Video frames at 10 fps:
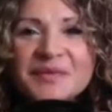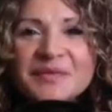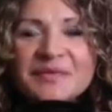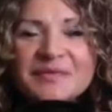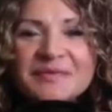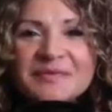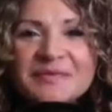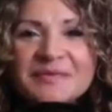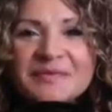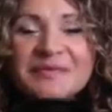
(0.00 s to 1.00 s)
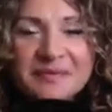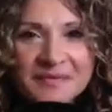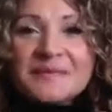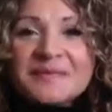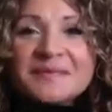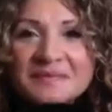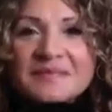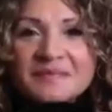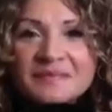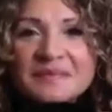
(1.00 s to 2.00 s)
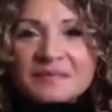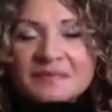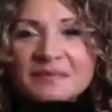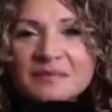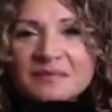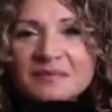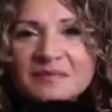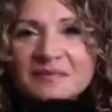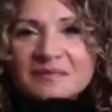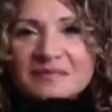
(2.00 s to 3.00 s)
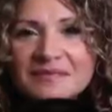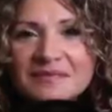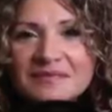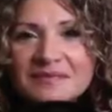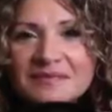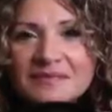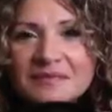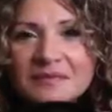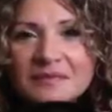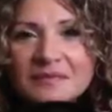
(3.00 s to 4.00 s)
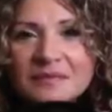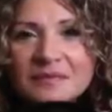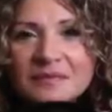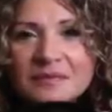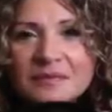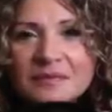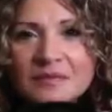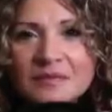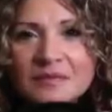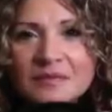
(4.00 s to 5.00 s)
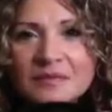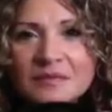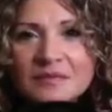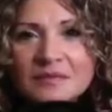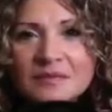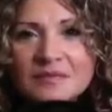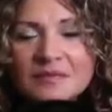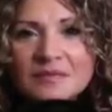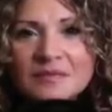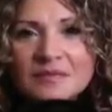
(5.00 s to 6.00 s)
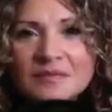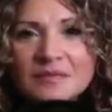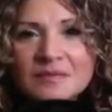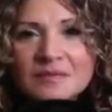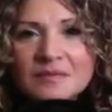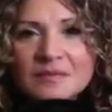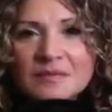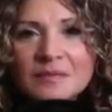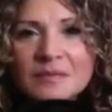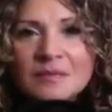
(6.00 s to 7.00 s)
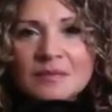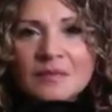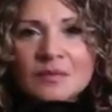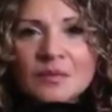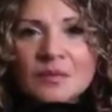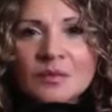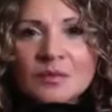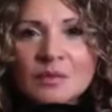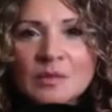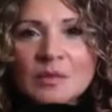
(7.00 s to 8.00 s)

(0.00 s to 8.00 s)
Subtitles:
[no speech]